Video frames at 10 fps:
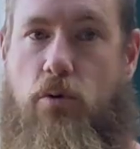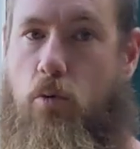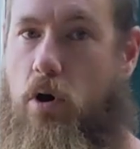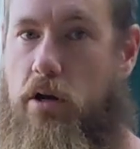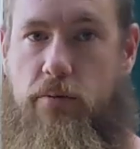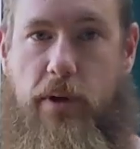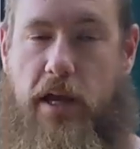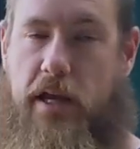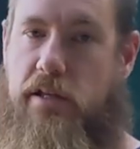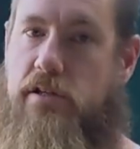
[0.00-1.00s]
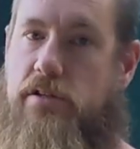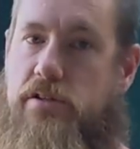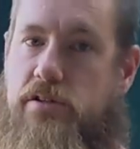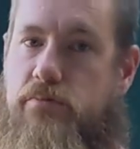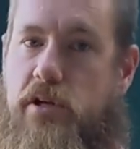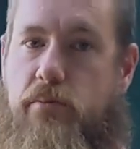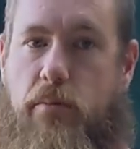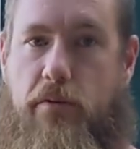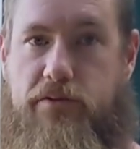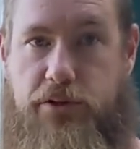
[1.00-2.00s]
water main is
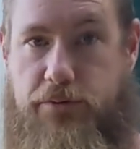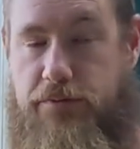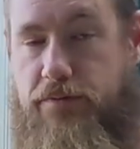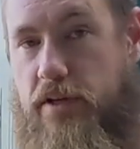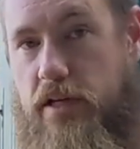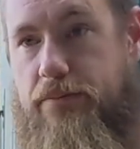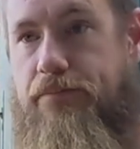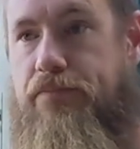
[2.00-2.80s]
minimum of 2 feet,